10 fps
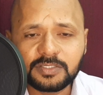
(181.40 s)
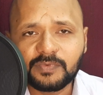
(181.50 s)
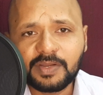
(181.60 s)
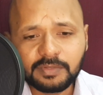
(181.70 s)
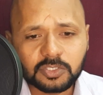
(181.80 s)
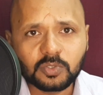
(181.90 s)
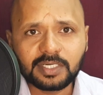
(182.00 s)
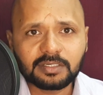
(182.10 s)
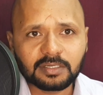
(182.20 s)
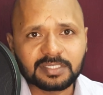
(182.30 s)
is, whenever the
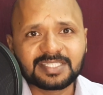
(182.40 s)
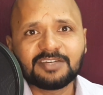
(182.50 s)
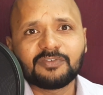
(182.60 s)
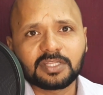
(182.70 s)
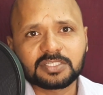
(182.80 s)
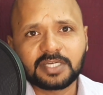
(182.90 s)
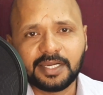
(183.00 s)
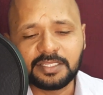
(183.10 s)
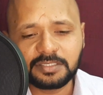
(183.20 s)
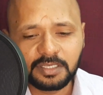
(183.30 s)
student sit for the
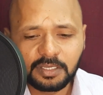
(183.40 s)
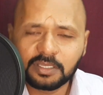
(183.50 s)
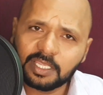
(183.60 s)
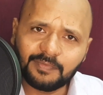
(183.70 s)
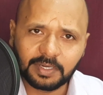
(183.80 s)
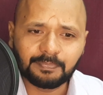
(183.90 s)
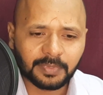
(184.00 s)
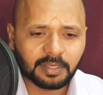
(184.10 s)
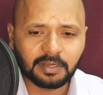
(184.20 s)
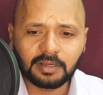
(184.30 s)
studies, even
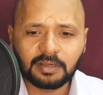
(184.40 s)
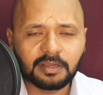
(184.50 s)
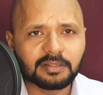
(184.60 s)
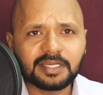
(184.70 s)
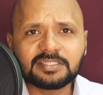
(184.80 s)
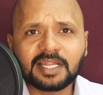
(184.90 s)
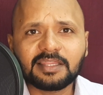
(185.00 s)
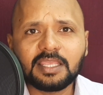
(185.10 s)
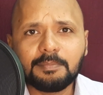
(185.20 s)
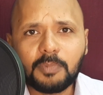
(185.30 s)
there is
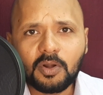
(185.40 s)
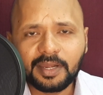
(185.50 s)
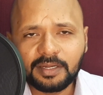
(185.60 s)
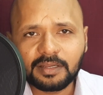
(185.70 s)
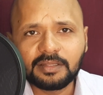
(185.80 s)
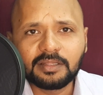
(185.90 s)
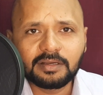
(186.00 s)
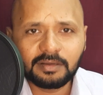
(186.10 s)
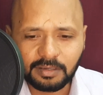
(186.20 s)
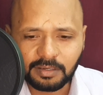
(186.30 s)
nothing important in
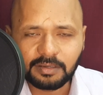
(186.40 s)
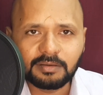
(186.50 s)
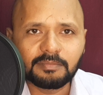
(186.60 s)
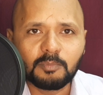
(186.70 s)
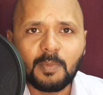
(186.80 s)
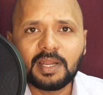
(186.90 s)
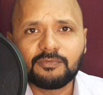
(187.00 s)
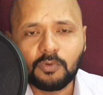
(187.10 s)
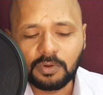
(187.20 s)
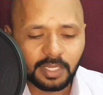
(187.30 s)
the mobile
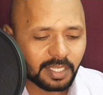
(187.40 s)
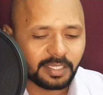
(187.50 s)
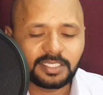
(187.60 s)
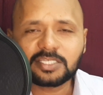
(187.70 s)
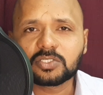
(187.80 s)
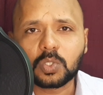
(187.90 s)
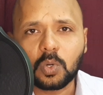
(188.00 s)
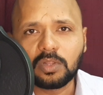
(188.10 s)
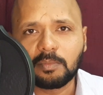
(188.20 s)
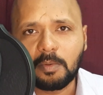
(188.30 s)
phone, they just
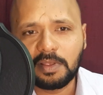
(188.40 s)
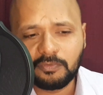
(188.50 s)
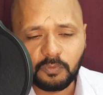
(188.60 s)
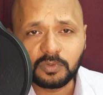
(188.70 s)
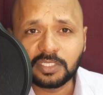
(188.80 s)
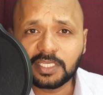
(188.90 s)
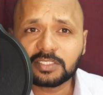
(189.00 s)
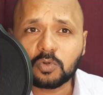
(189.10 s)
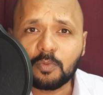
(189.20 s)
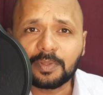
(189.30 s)
scroll the mobile phone, they
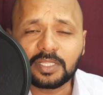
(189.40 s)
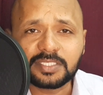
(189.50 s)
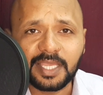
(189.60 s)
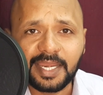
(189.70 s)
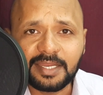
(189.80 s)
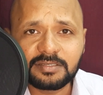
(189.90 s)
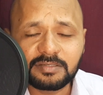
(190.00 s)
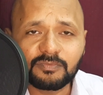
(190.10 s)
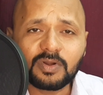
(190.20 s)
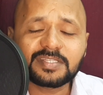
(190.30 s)
just open the screens.
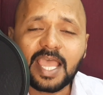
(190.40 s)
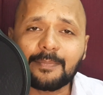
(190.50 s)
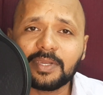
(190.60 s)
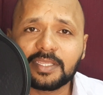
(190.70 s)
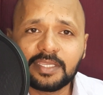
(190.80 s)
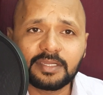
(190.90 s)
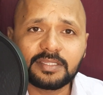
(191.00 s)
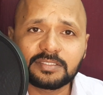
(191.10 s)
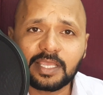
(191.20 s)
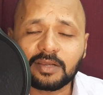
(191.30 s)
What's happening here
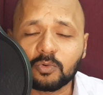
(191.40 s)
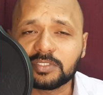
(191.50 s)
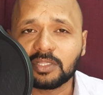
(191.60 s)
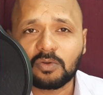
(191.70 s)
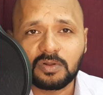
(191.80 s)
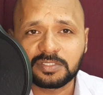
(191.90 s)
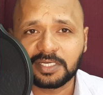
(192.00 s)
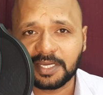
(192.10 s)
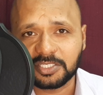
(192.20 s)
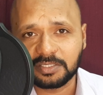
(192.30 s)
is, they're losing the
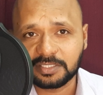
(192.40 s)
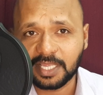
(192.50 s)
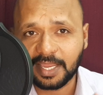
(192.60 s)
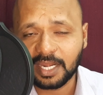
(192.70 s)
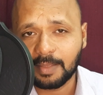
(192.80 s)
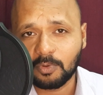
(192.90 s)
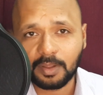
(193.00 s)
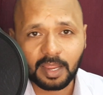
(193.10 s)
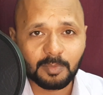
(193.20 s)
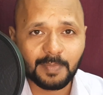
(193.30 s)
concentration. See, again I'm
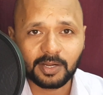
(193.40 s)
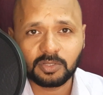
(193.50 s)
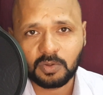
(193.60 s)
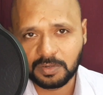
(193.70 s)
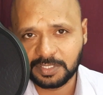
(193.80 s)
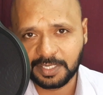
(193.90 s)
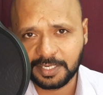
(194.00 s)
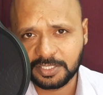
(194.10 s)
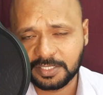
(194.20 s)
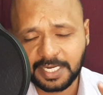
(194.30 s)
coming back to the
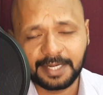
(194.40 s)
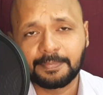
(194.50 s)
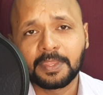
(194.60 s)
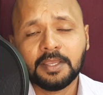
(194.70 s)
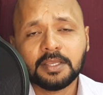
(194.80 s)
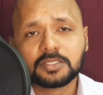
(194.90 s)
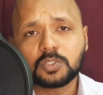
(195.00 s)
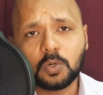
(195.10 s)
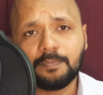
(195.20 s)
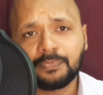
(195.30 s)
concentrations, right?
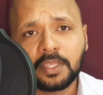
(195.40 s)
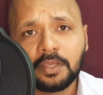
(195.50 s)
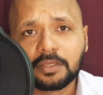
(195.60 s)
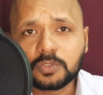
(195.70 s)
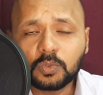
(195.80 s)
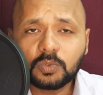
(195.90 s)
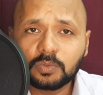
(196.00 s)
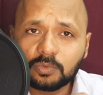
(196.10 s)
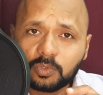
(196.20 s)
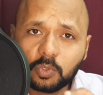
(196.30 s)
So
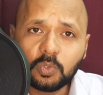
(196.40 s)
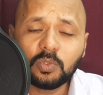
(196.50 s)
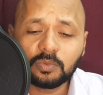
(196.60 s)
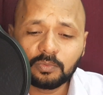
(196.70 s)
to